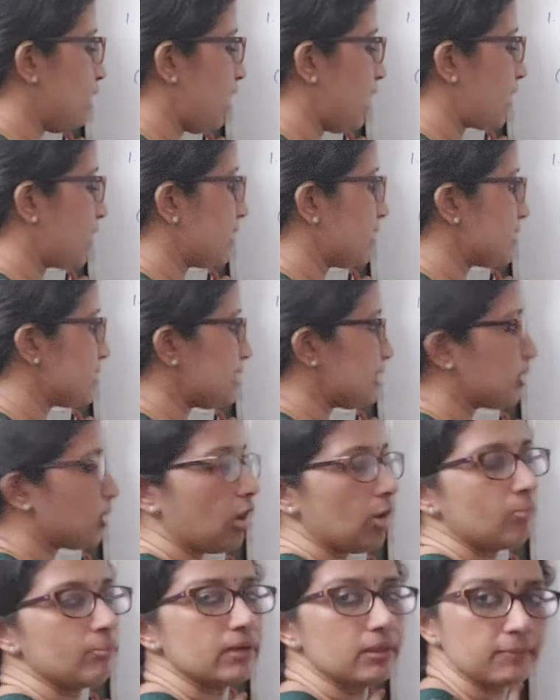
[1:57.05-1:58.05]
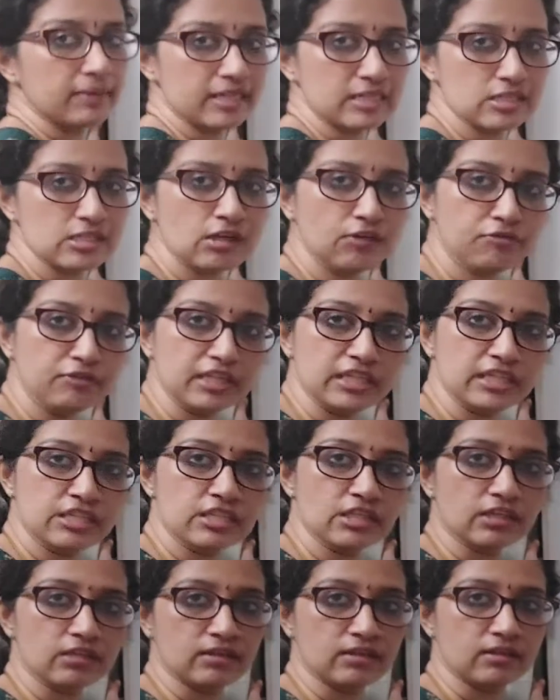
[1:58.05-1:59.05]
angles are complements of
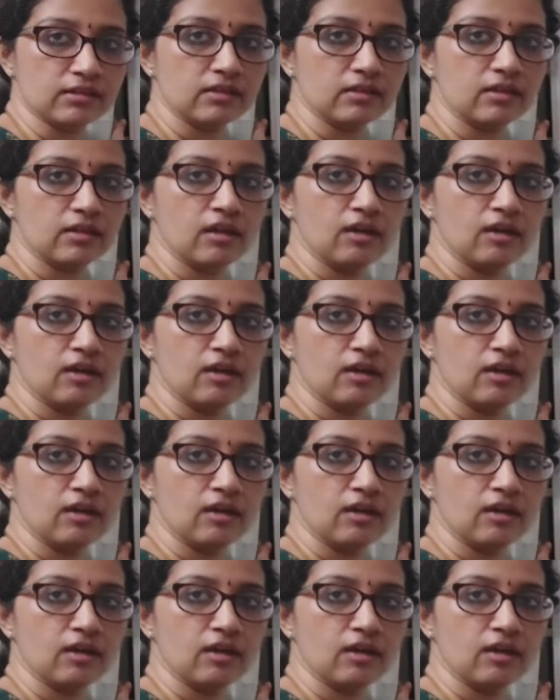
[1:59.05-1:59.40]
each other.